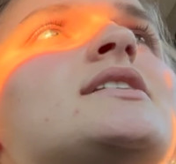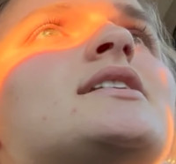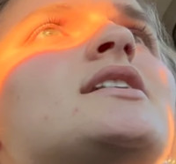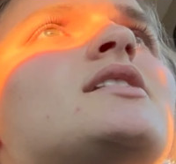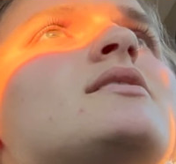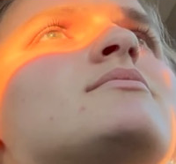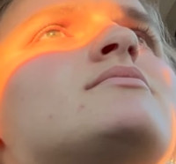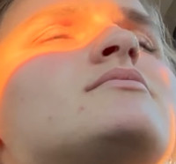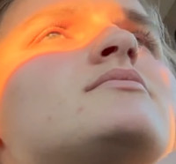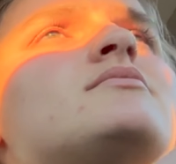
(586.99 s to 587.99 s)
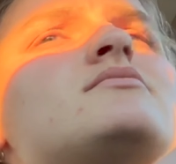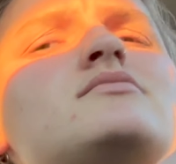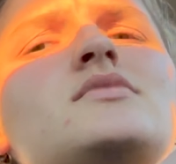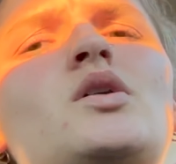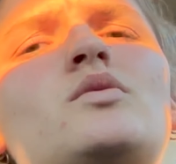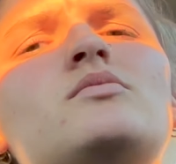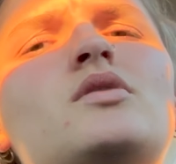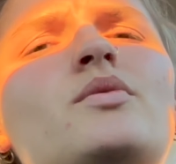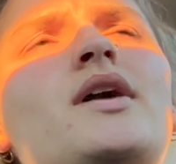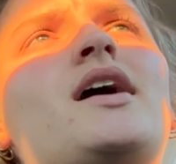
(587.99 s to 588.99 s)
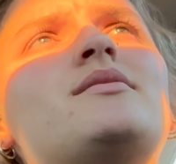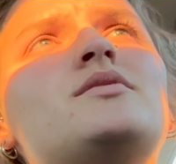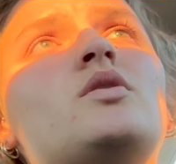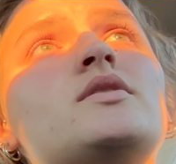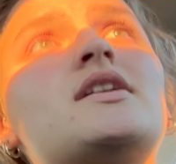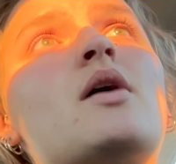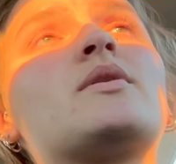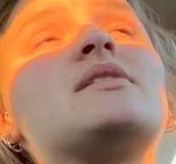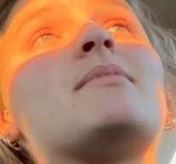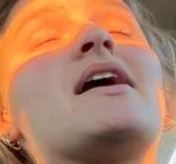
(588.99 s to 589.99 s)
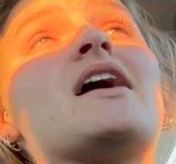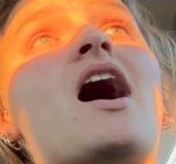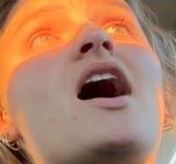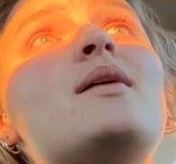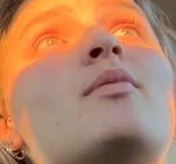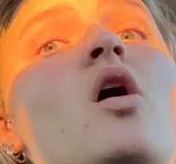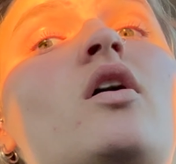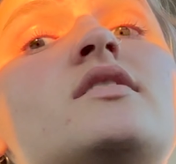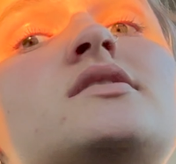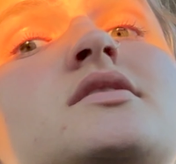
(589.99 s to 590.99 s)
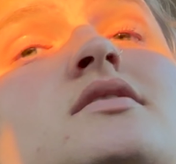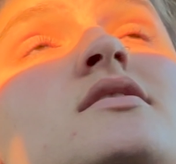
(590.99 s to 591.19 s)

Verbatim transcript: Um, oh, okay. Golden hour in my eyeballs.